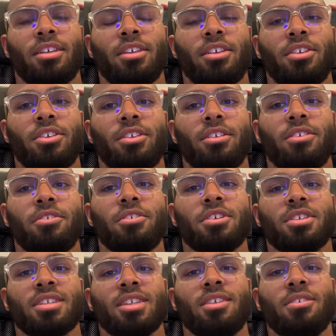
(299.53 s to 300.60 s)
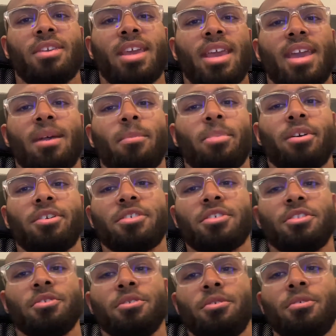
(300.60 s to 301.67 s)
you can't push
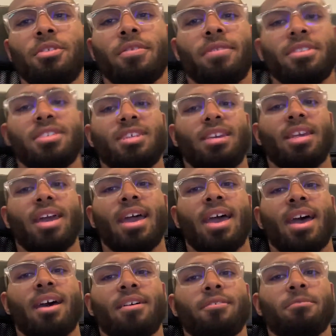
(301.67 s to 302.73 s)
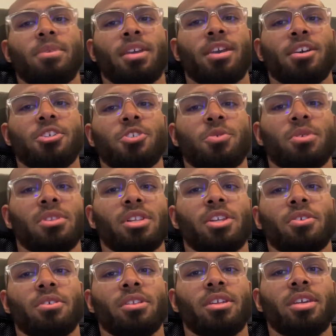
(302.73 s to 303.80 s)
through the fatigue I have because you will
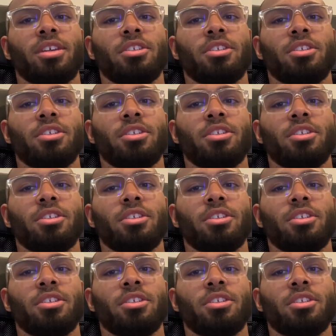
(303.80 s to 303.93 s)
literally